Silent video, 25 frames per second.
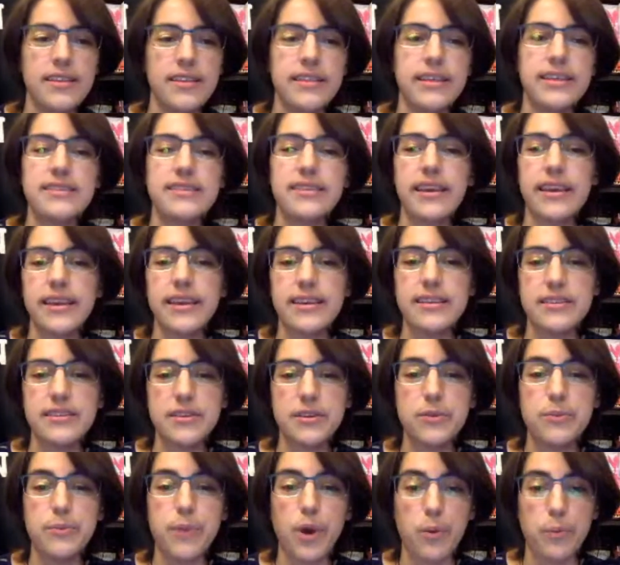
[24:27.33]
They say he's
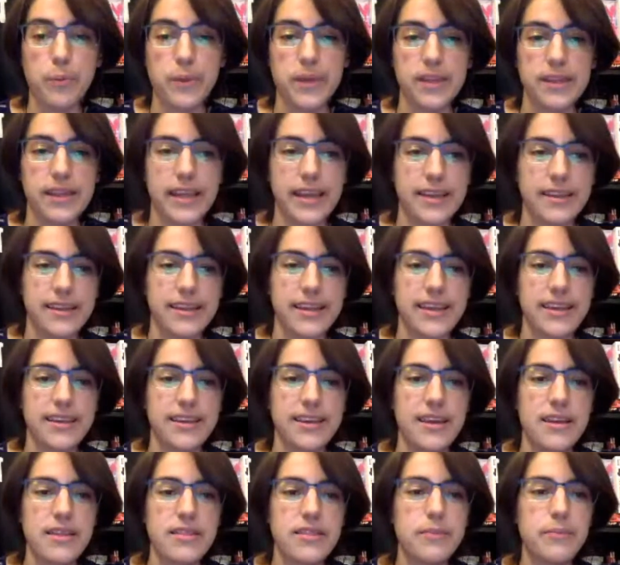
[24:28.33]
too mopey lately.
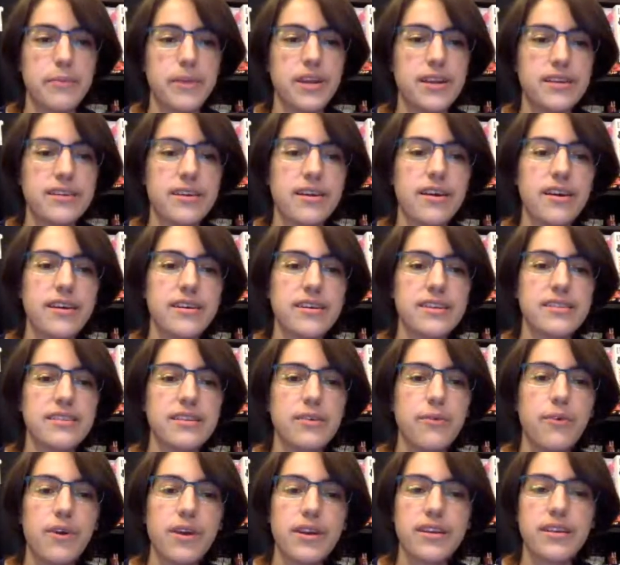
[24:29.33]
The Minotaur
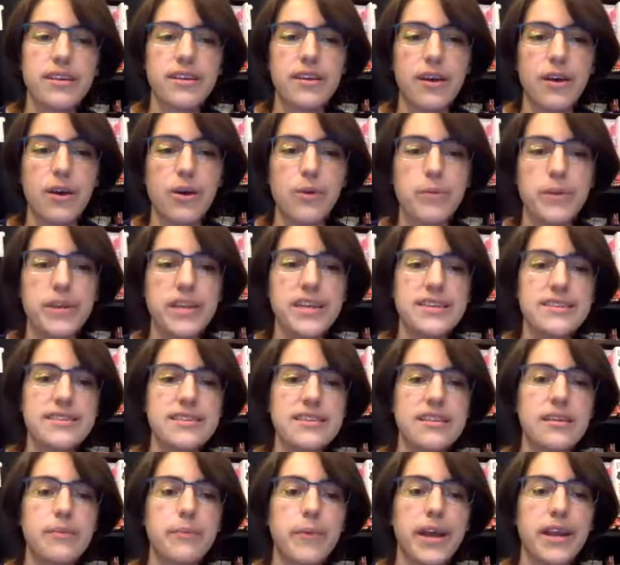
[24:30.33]
doesn't want to go, but he's
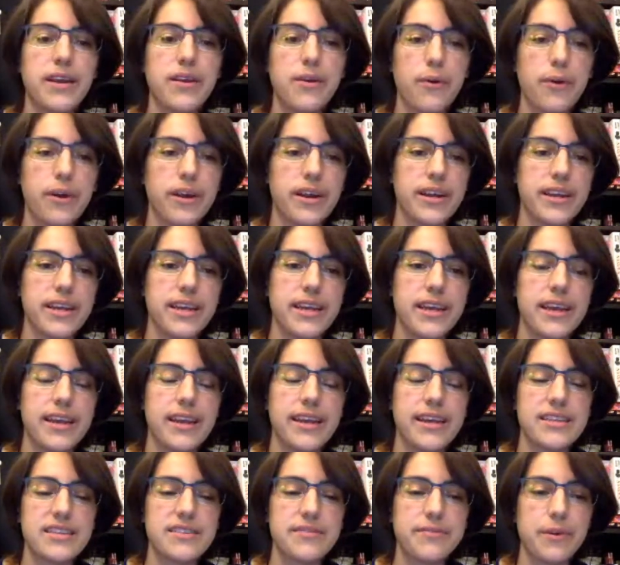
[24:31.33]
in the minority and
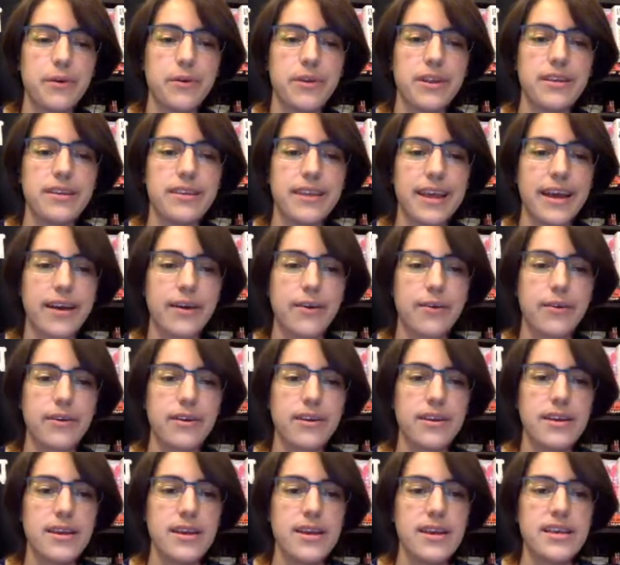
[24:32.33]
gets voted
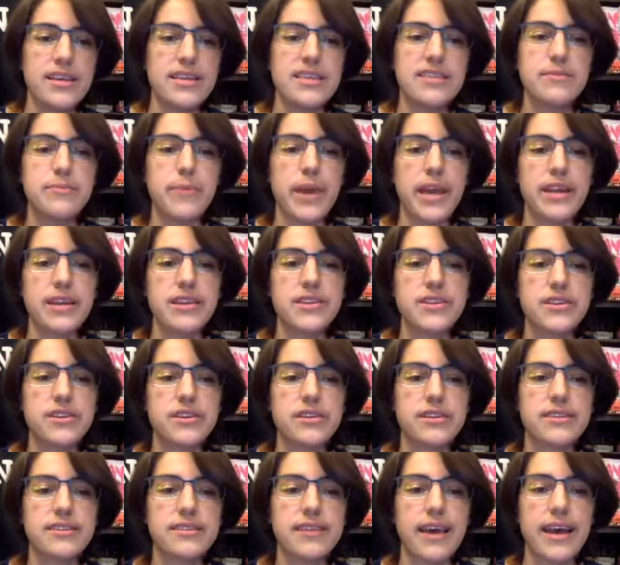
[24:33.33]
down. His manager
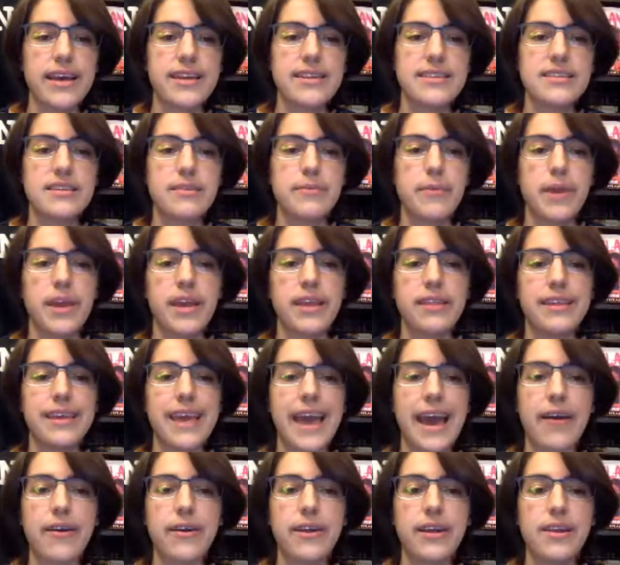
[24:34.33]
decides to make the
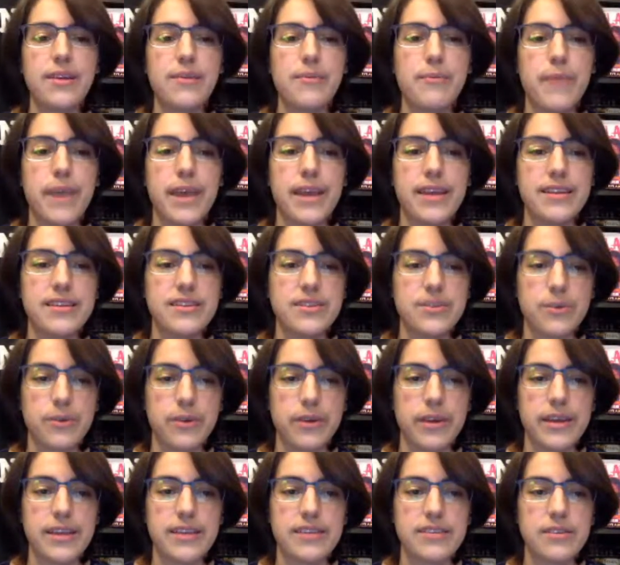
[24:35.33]
outing
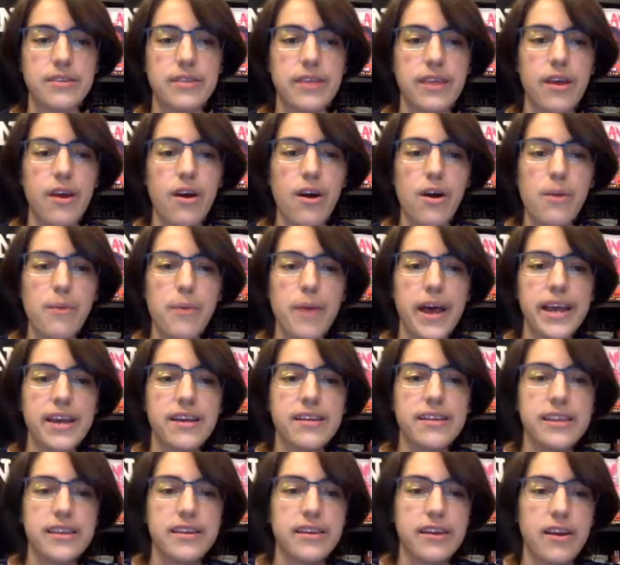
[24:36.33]
mandatory, so they all
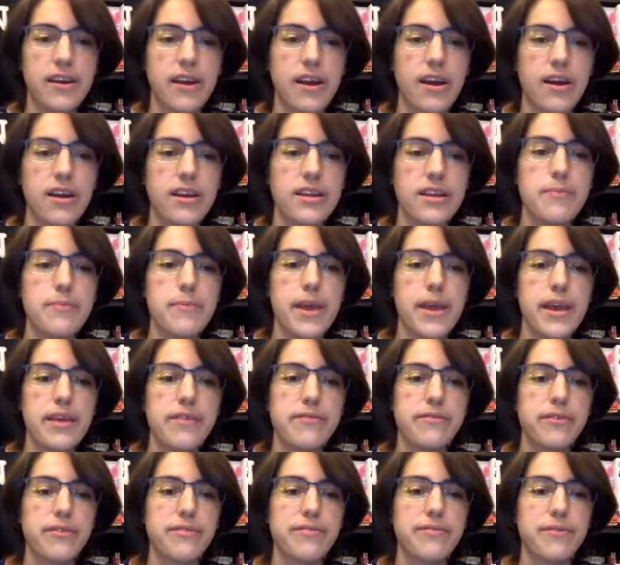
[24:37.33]
pile in her Audi made
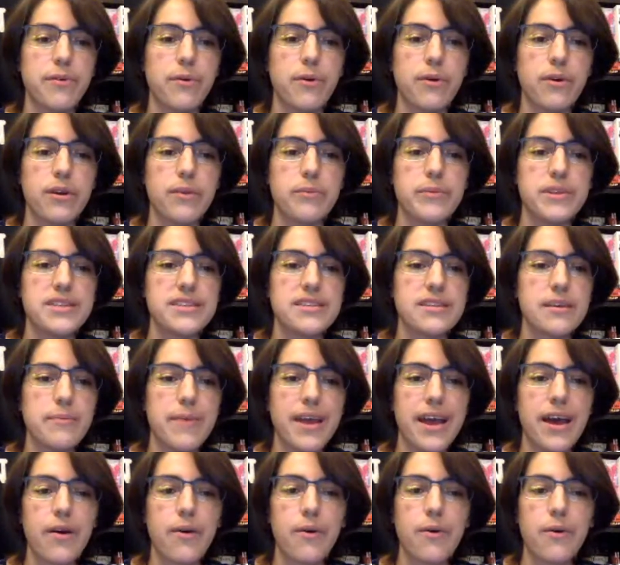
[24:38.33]
for 4, but
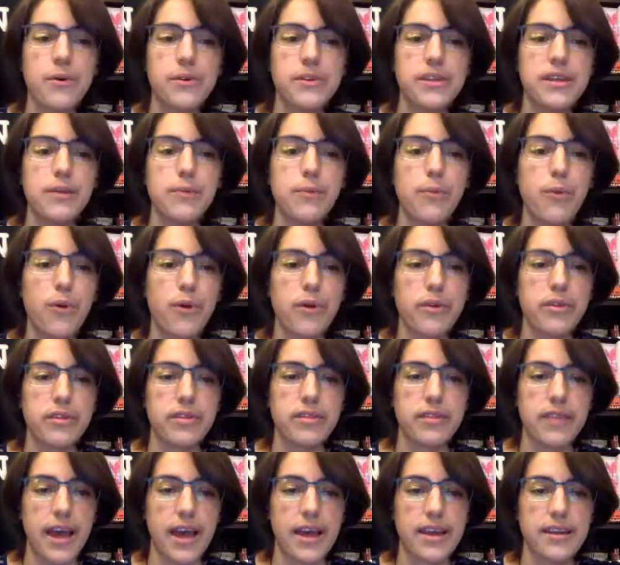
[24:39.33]
somehow holding more
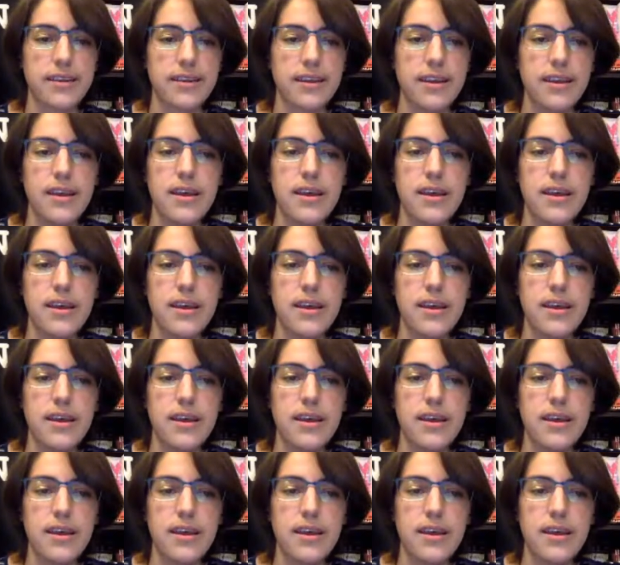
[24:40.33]
than that.